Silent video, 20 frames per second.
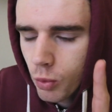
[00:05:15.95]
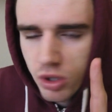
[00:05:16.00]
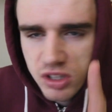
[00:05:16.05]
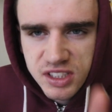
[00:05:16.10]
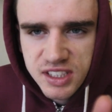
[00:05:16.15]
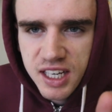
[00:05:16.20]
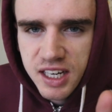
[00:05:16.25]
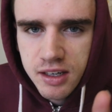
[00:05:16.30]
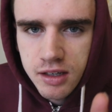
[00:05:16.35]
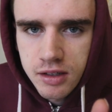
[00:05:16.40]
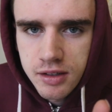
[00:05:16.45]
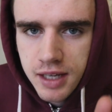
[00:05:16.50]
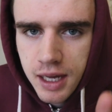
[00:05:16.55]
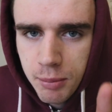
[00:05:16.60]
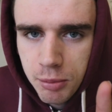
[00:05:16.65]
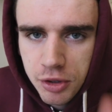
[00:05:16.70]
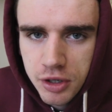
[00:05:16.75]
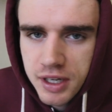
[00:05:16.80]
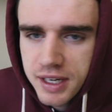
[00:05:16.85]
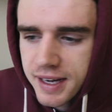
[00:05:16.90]
One second,
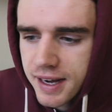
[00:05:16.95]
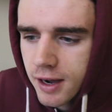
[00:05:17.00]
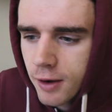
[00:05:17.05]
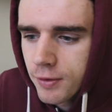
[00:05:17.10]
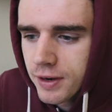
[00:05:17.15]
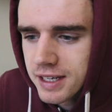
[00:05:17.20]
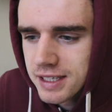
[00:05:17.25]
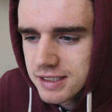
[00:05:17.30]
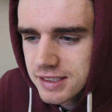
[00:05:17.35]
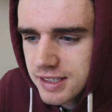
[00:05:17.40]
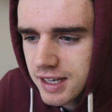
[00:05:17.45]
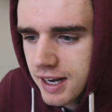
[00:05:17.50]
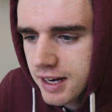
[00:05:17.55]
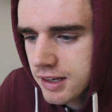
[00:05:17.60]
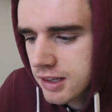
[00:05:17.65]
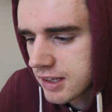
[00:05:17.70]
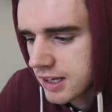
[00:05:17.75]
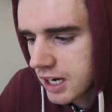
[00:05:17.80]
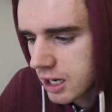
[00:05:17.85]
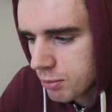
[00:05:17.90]
I'm going to count
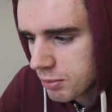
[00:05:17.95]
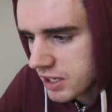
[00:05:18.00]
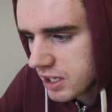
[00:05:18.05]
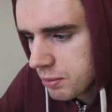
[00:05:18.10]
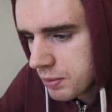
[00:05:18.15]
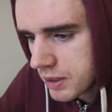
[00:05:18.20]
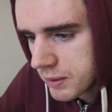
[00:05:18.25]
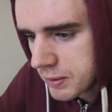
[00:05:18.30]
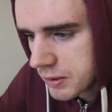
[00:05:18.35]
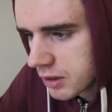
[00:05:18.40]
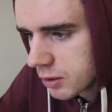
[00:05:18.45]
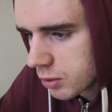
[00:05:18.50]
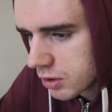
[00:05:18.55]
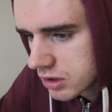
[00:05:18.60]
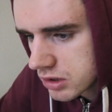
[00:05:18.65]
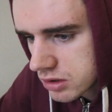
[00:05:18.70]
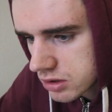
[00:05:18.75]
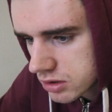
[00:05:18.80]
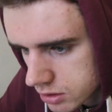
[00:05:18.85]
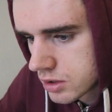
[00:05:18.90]
exactly how many people there
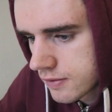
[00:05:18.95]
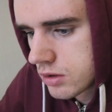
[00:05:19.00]
was.